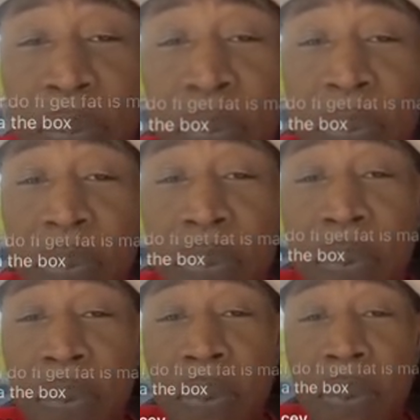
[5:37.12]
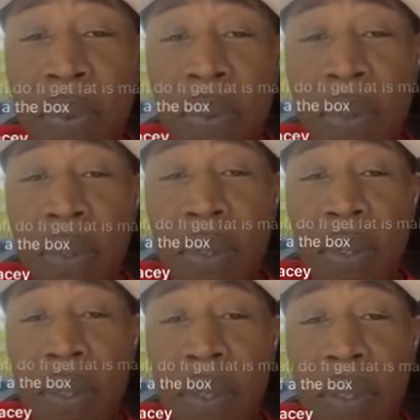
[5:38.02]

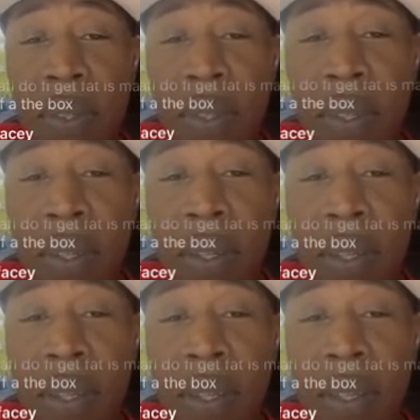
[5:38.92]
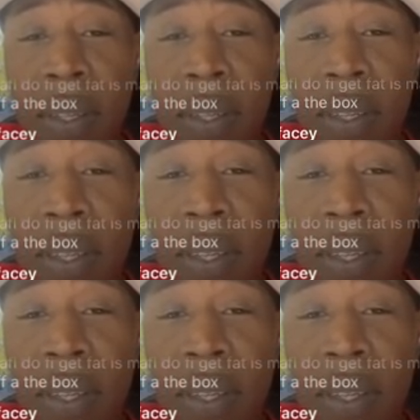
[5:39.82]
Nothing is said.